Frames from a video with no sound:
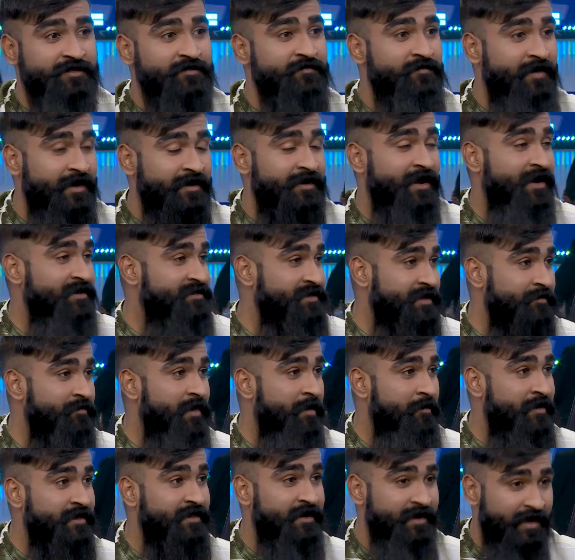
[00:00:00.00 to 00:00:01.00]
fantastic
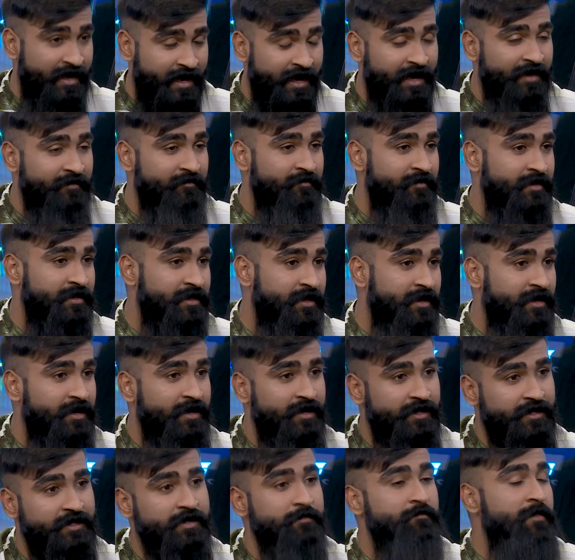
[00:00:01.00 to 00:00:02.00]
memory that I have with
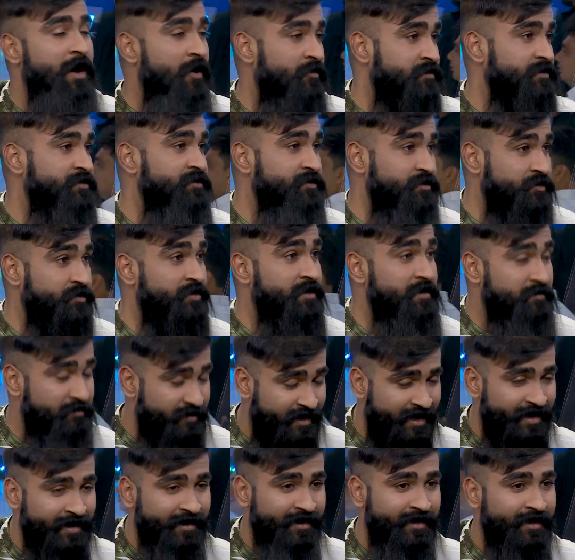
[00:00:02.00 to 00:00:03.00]
the Maruti Suzuki
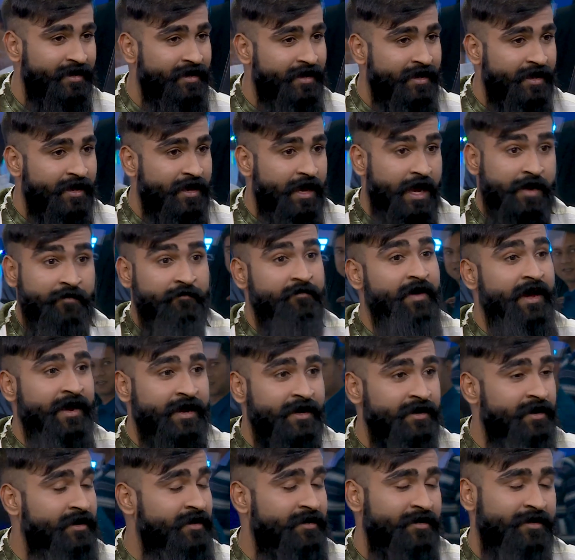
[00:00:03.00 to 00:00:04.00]
brand and
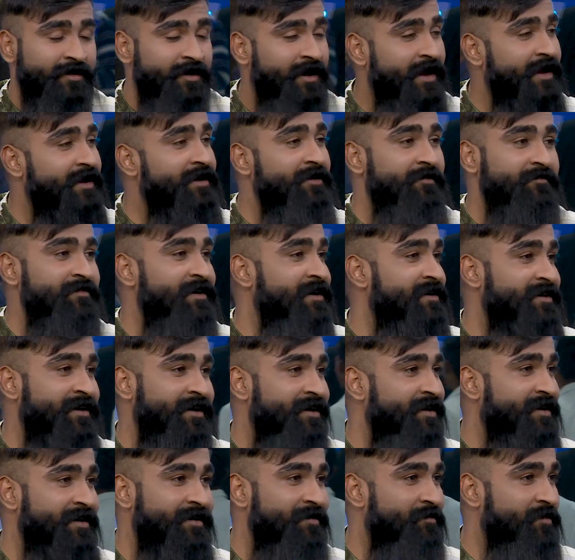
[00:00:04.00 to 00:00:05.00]
Wagon-R. I love that
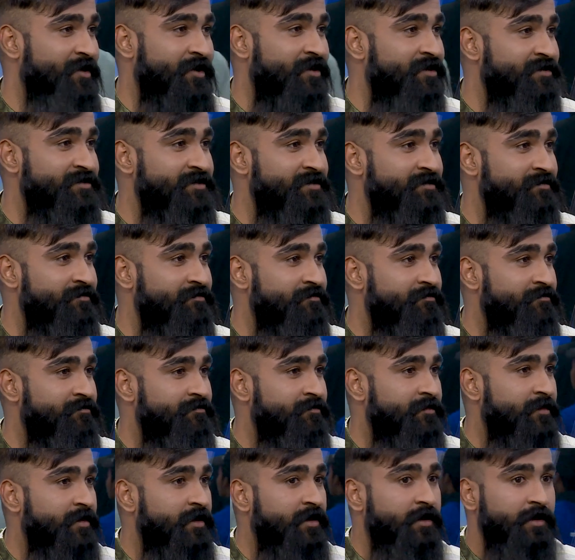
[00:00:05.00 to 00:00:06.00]
car because
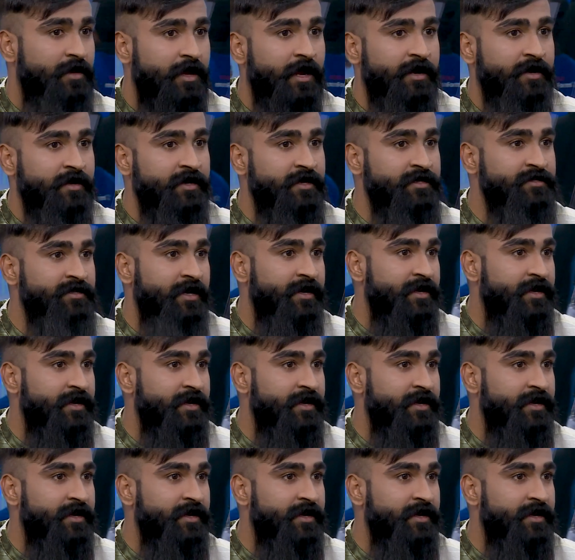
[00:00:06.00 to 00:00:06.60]
at least I